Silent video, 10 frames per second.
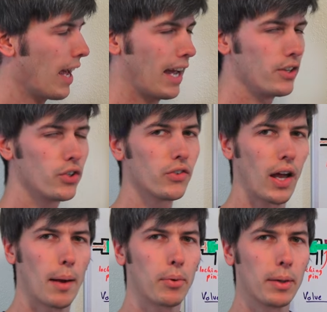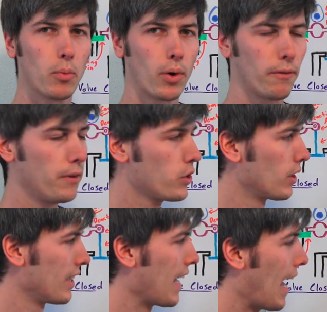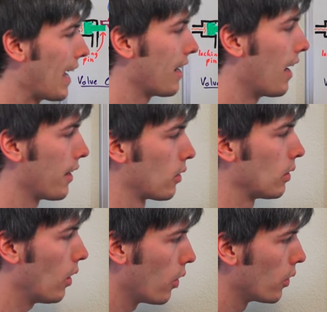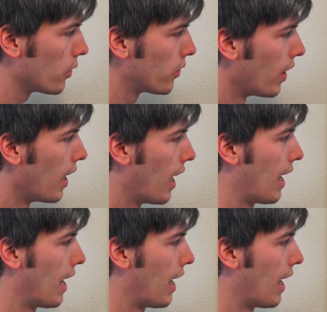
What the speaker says: Engines operate more efficiently at higher loads,